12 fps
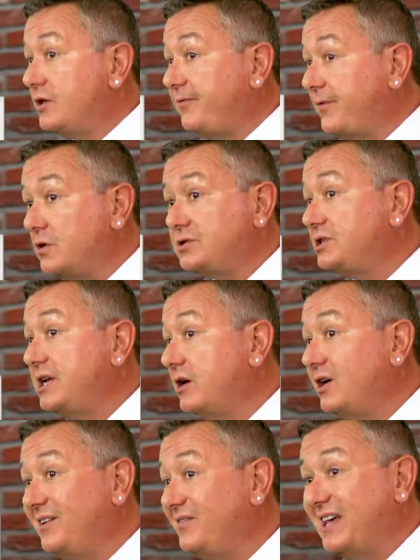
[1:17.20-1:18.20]
The first
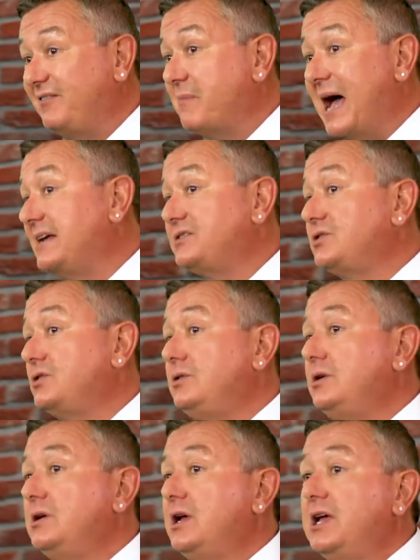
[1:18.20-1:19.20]
area they've mastered
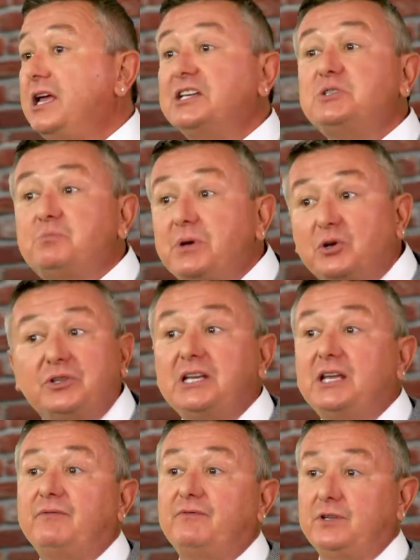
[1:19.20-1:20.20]
is
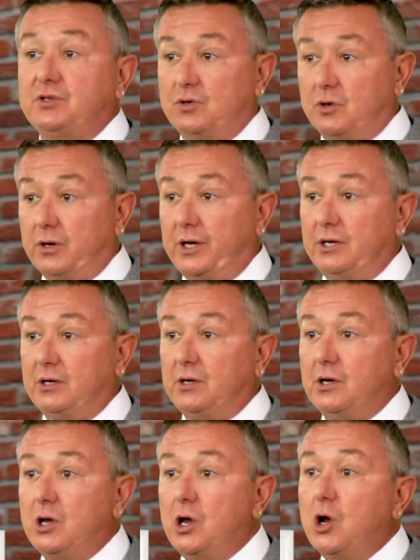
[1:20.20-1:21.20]
building inventory.
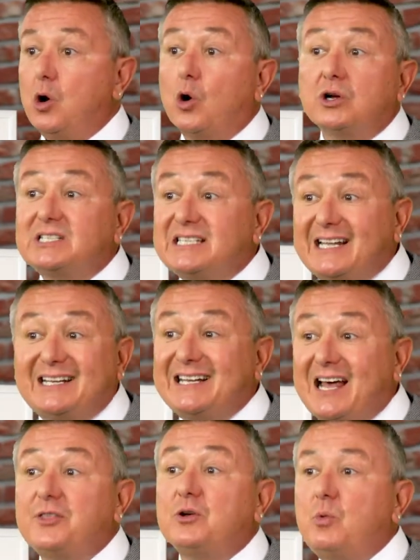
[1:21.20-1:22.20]
Or said
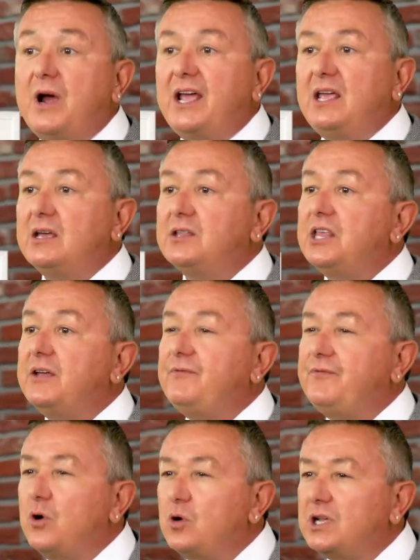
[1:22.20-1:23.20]
another way, they
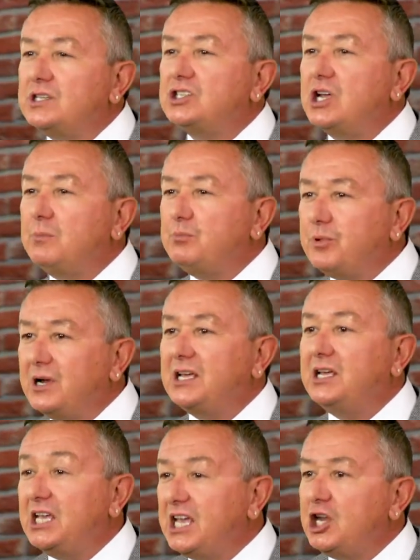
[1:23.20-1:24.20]
focus on
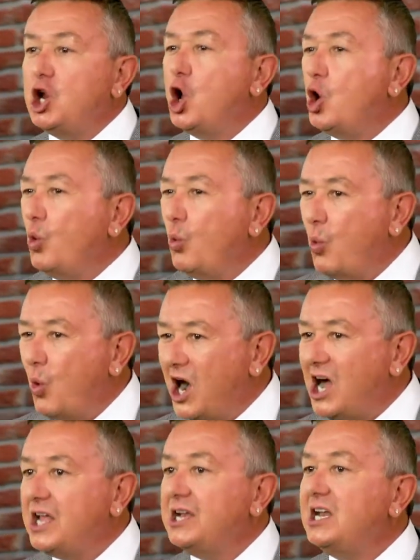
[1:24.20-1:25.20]
bringing in
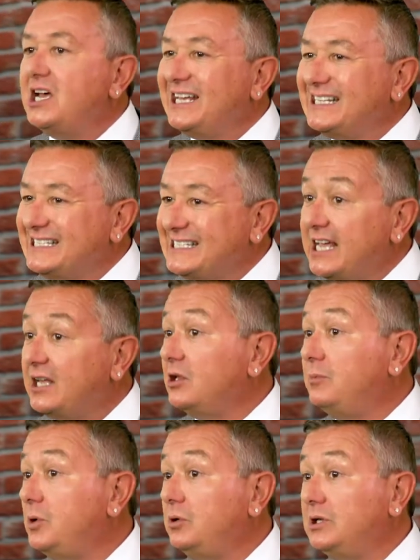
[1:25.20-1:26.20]
1
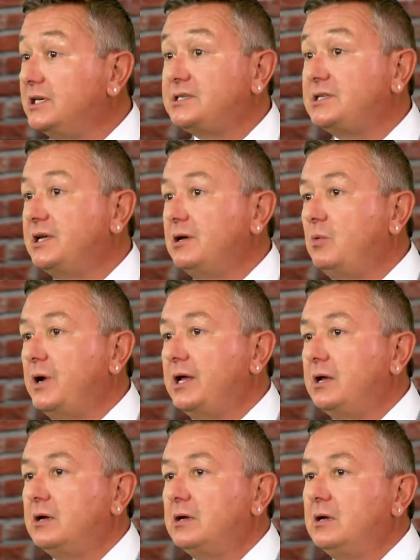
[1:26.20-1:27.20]
saleable listing a week.
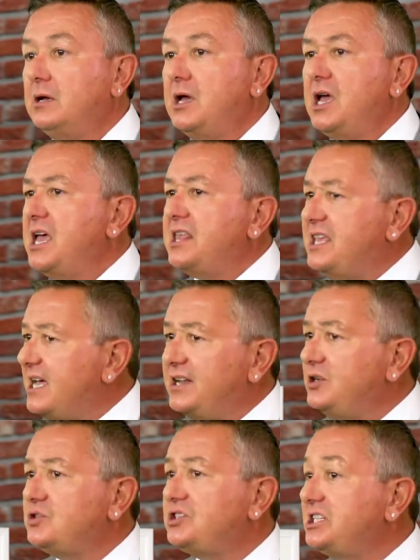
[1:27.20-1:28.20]
They
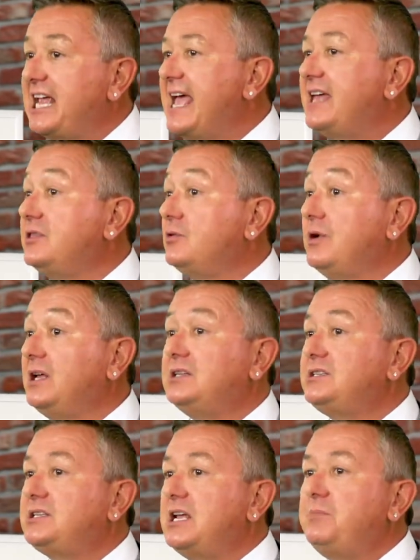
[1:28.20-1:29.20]
understand the real
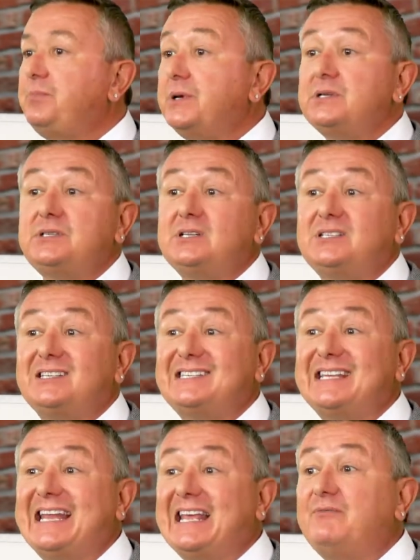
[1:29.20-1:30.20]
estate business is
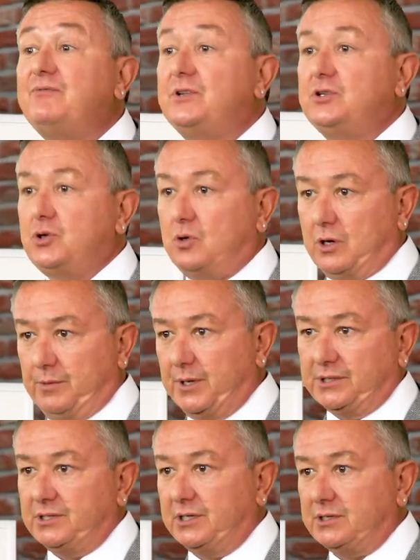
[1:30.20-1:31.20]
an inventory
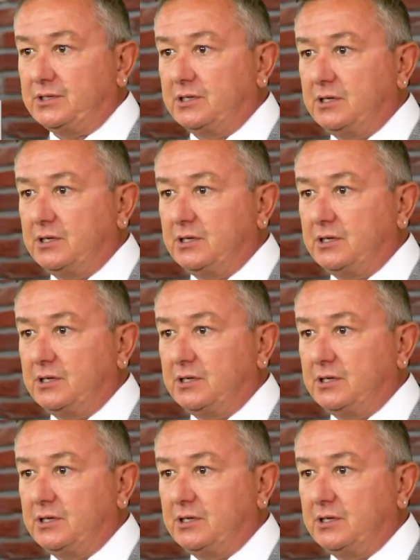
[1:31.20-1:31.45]
business.